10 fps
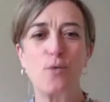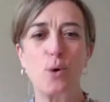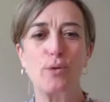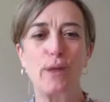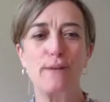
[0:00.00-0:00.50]

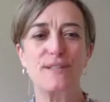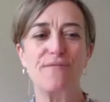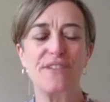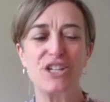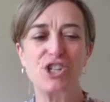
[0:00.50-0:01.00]
for loaves
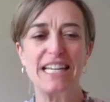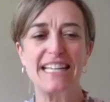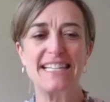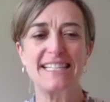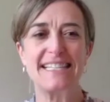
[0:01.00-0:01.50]
and
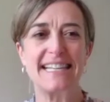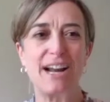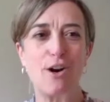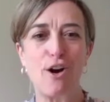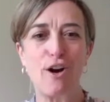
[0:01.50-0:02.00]
fishes and
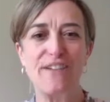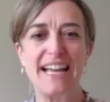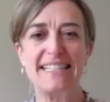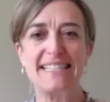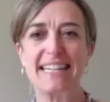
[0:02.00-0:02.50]
Second
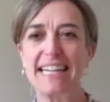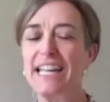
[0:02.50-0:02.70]
Harvest,